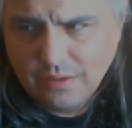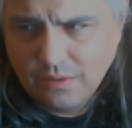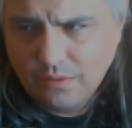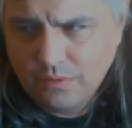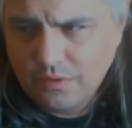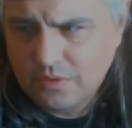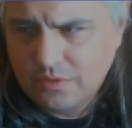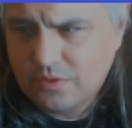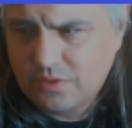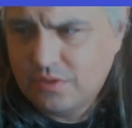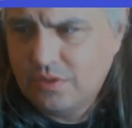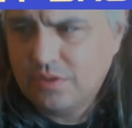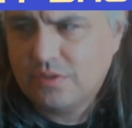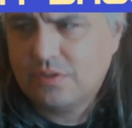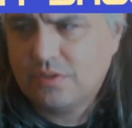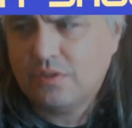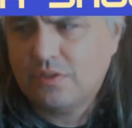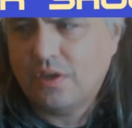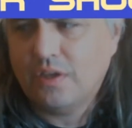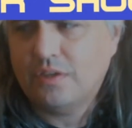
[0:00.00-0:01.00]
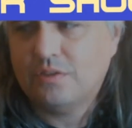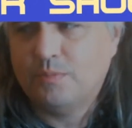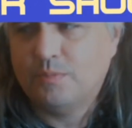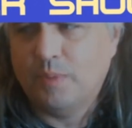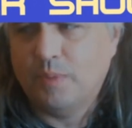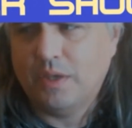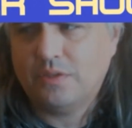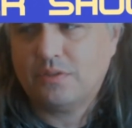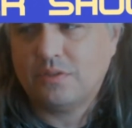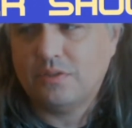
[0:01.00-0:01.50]
This site is
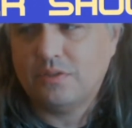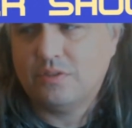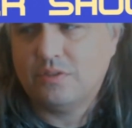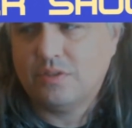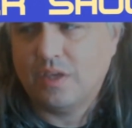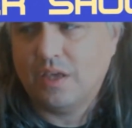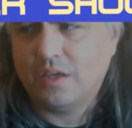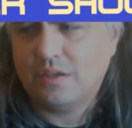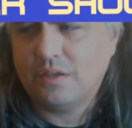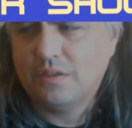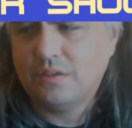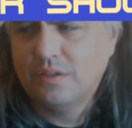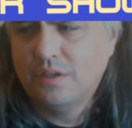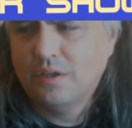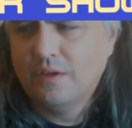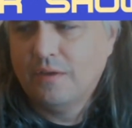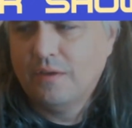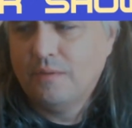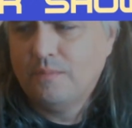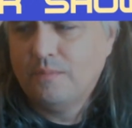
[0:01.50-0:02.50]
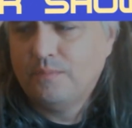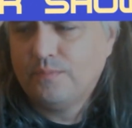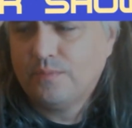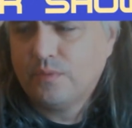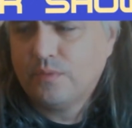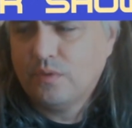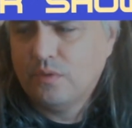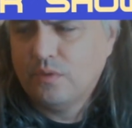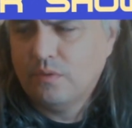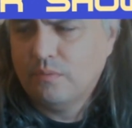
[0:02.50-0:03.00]
basically saying,
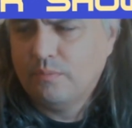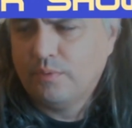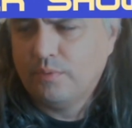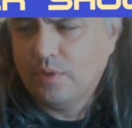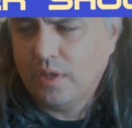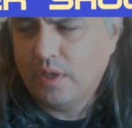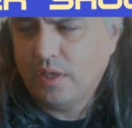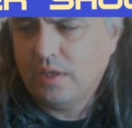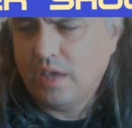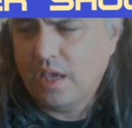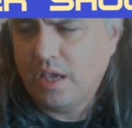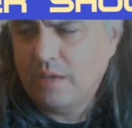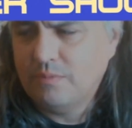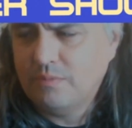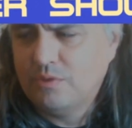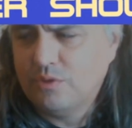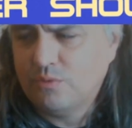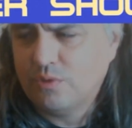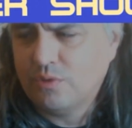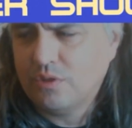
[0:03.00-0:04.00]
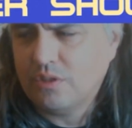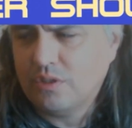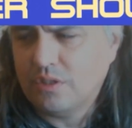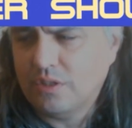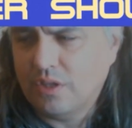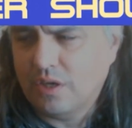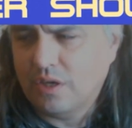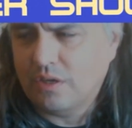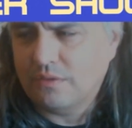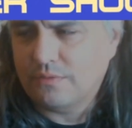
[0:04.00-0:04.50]
play games you really
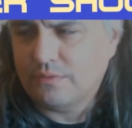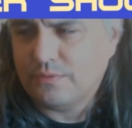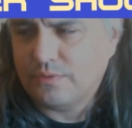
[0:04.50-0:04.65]
love.